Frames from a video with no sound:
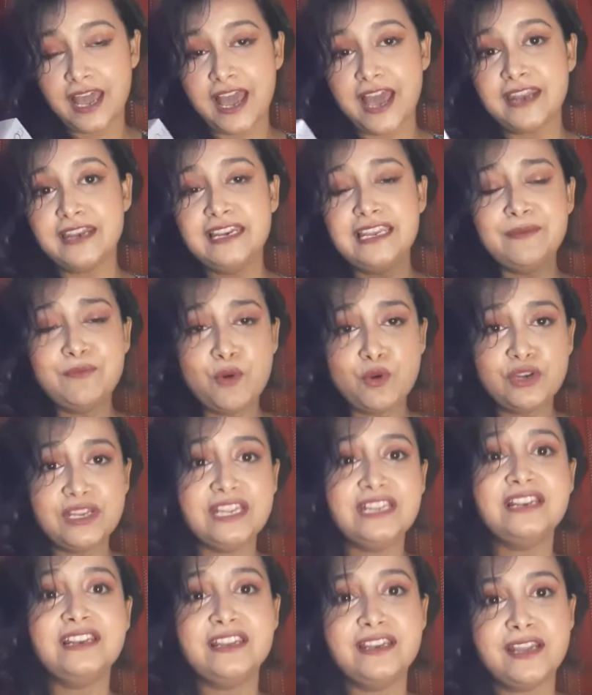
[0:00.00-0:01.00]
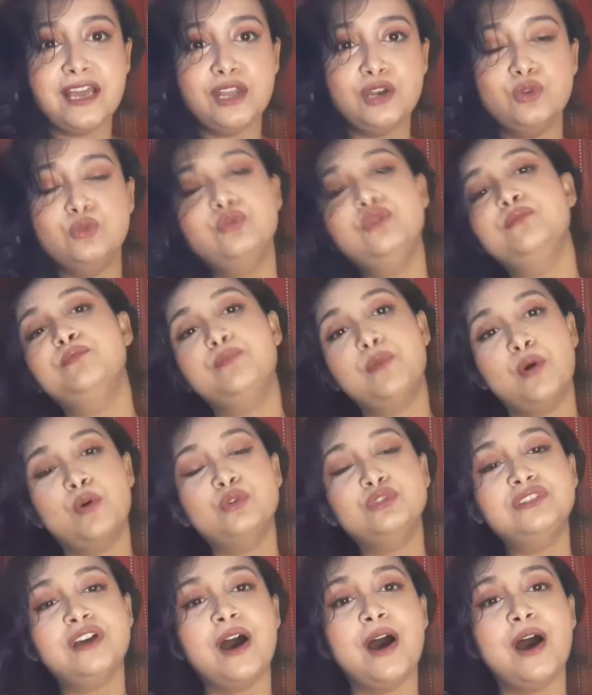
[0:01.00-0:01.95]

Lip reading: And limonene, linalool, both